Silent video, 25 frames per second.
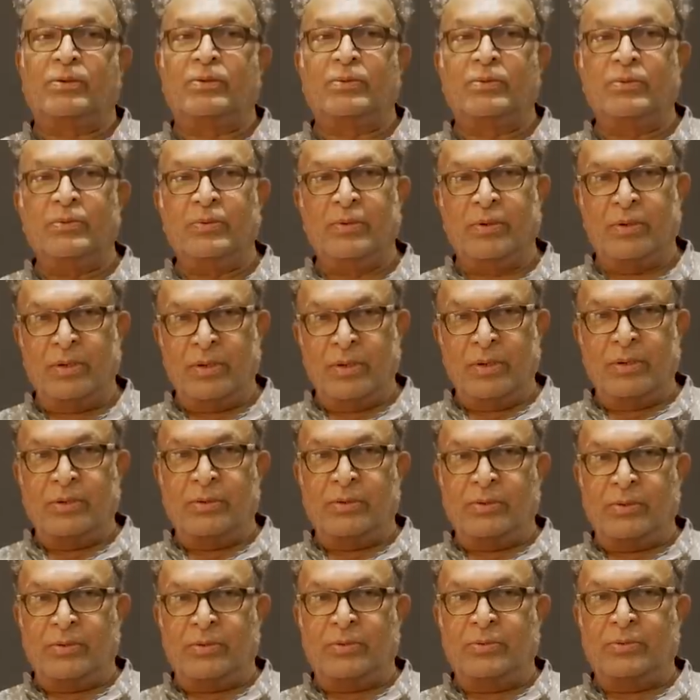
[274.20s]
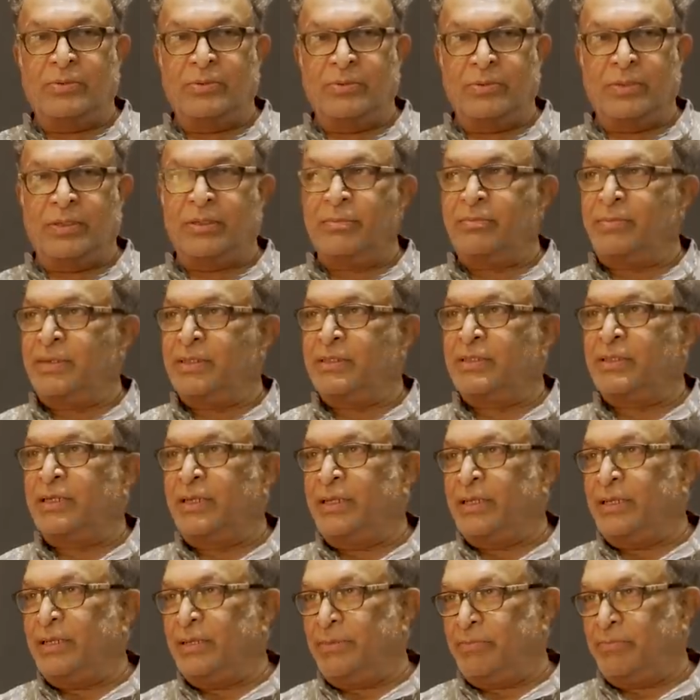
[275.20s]
to do a
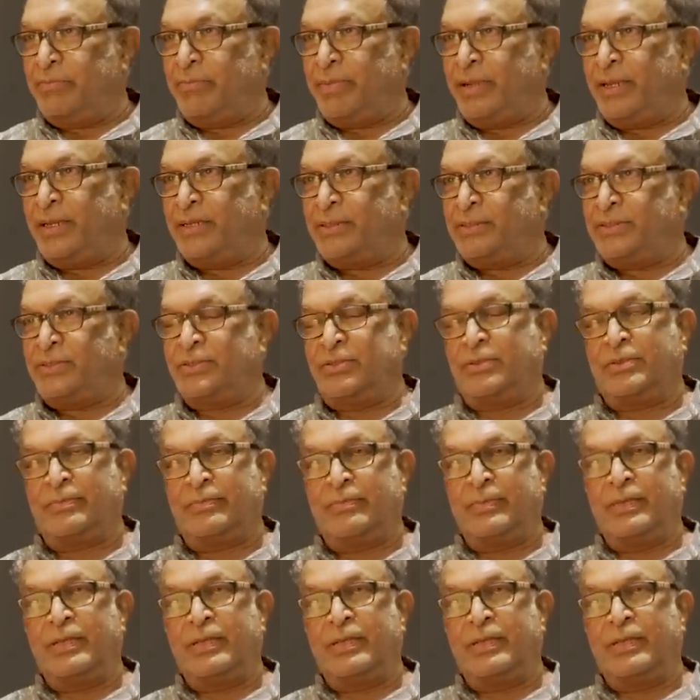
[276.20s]
monthly wage job.